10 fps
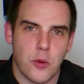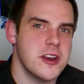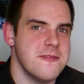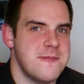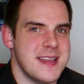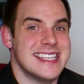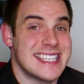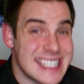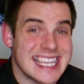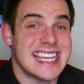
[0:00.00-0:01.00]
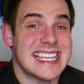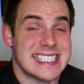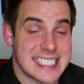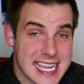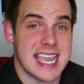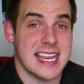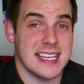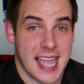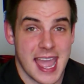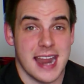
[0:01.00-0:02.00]
would have been 16
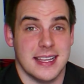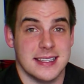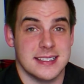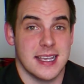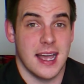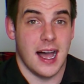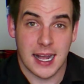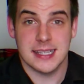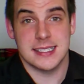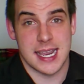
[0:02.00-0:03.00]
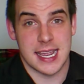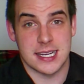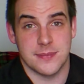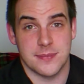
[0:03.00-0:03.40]
cannons on stage,